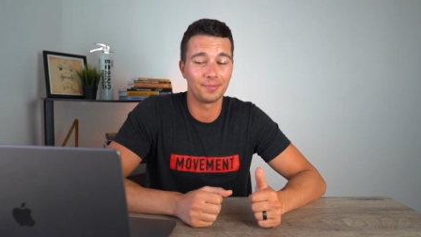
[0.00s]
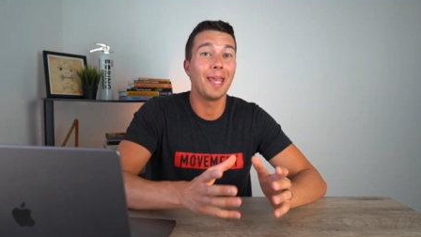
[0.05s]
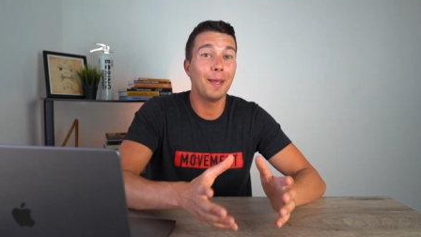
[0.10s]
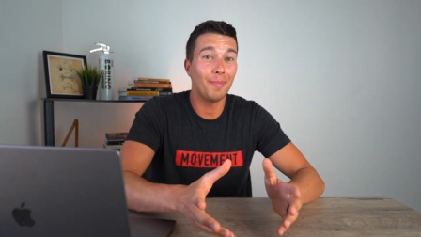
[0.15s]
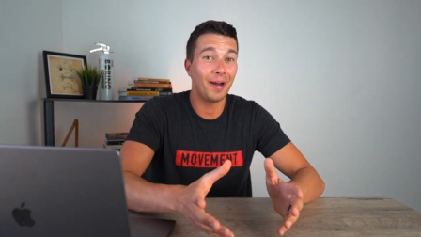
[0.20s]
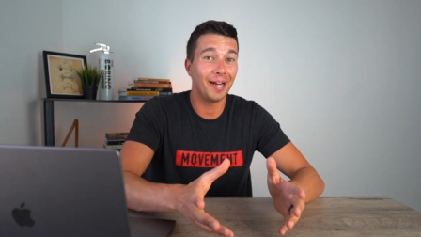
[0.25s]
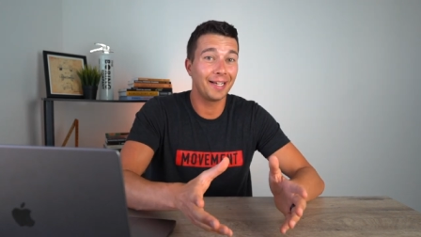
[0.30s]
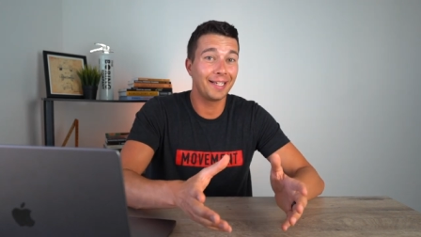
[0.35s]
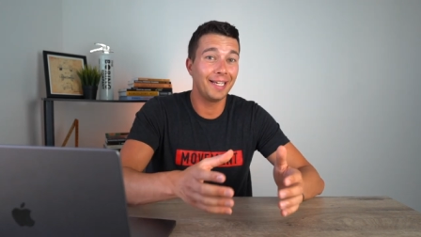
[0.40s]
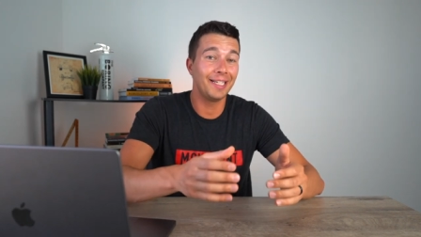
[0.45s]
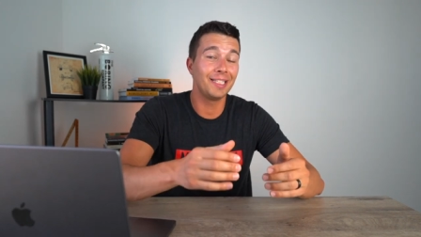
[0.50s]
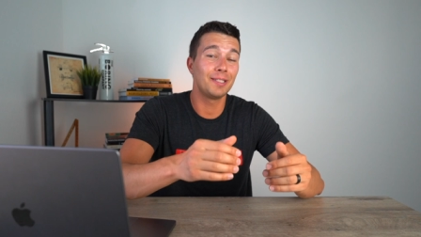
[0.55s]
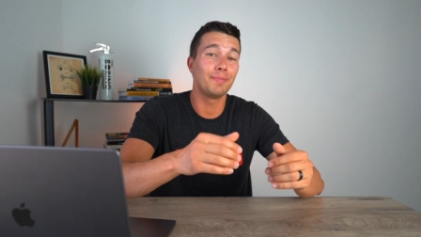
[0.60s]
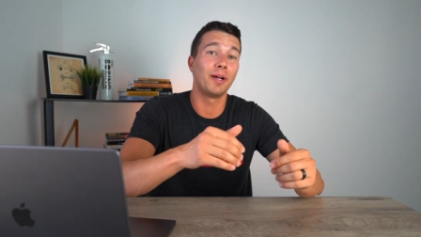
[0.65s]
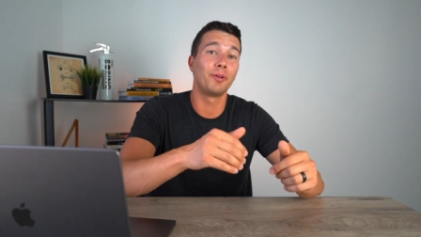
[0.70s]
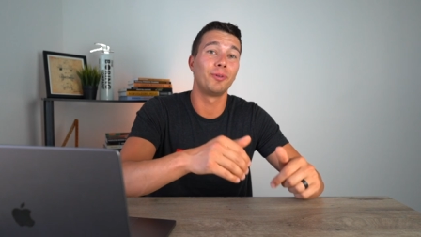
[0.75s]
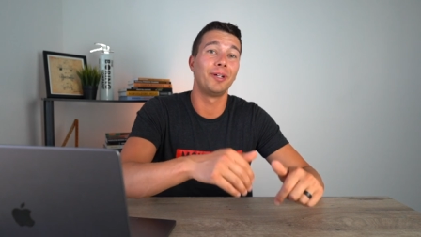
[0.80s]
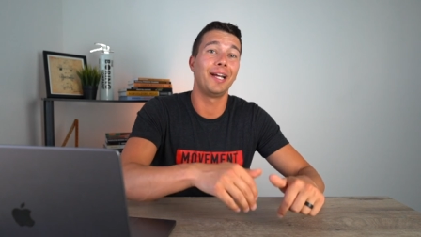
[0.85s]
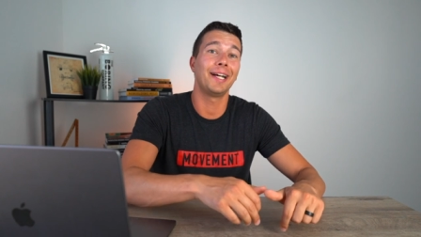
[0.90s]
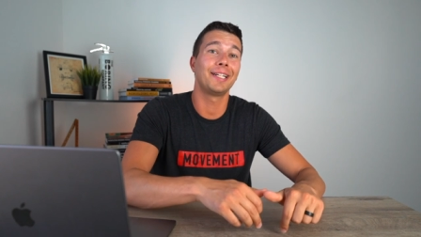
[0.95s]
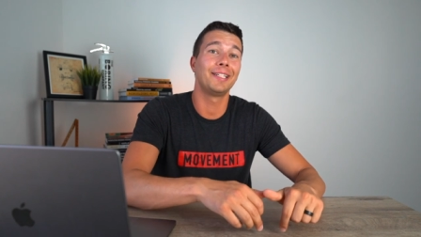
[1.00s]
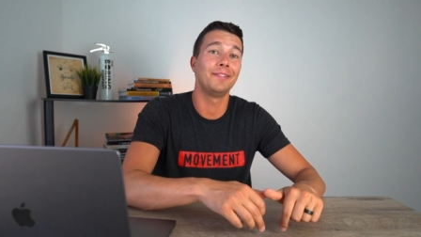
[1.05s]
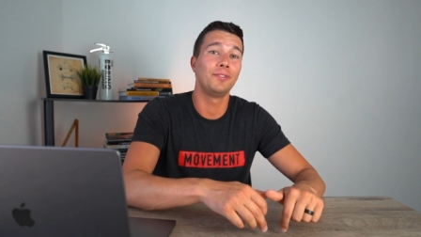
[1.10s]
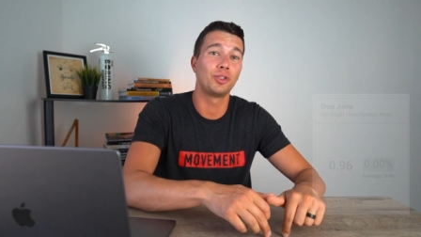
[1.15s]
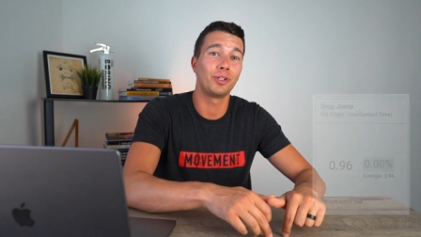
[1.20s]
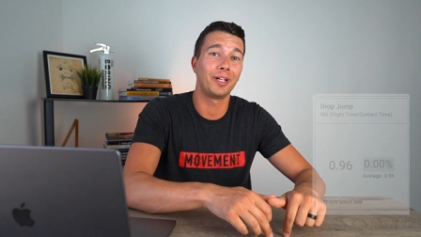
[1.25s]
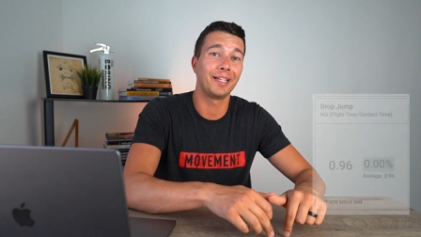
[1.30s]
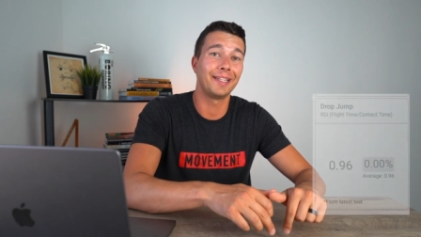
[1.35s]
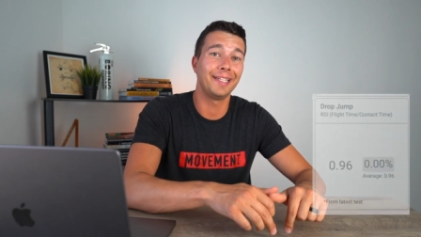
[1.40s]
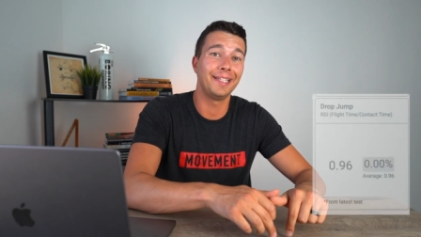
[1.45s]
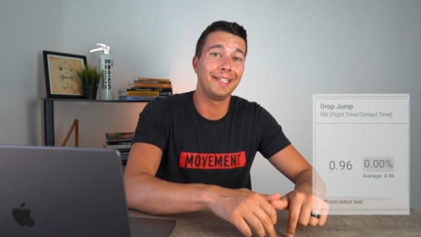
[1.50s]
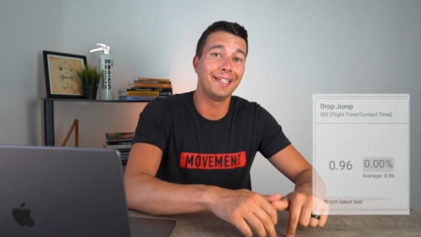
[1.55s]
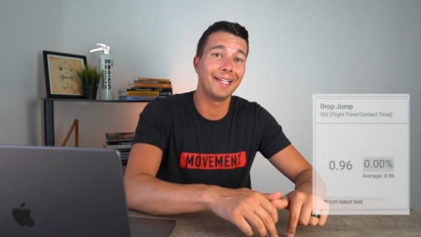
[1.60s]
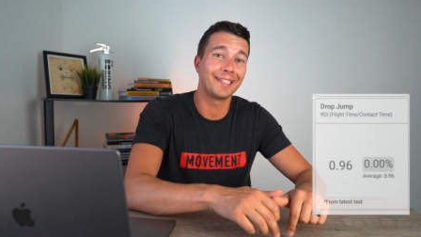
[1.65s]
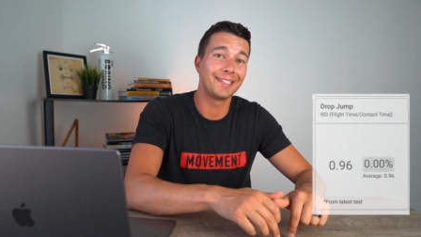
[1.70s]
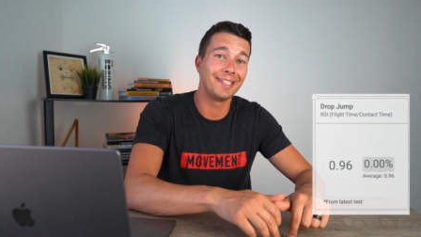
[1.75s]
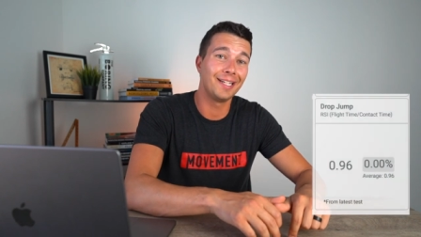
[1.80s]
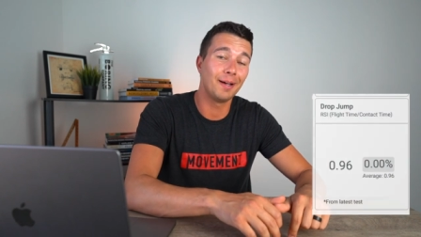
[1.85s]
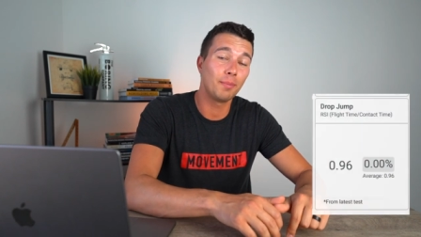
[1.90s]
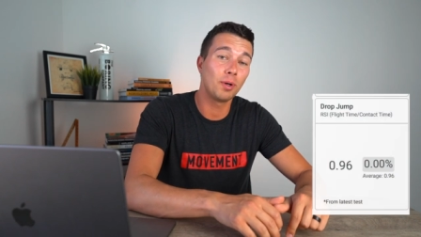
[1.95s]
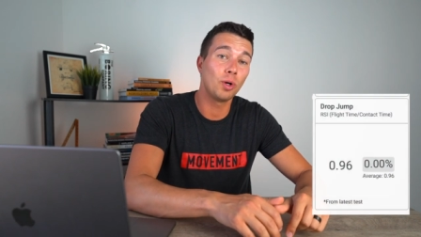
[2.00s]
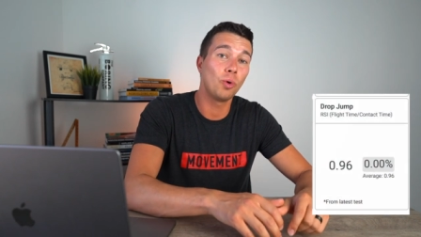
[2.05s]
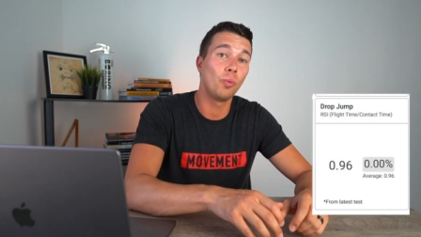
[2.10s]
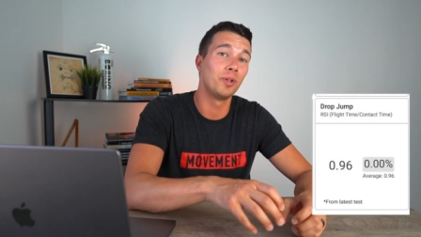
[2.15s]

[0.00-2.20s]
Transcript: In my case, my reactive strength index number